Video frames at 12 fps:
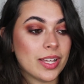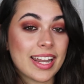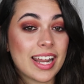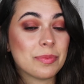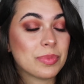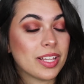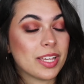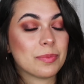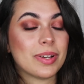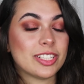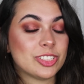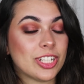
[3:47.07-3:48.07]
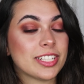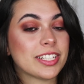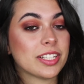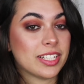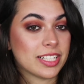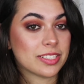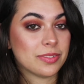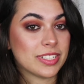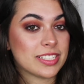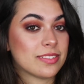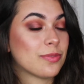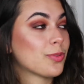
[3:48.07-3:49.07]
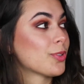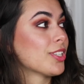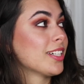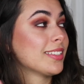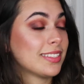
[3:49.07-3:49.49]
and I blame Angelica Nyquist for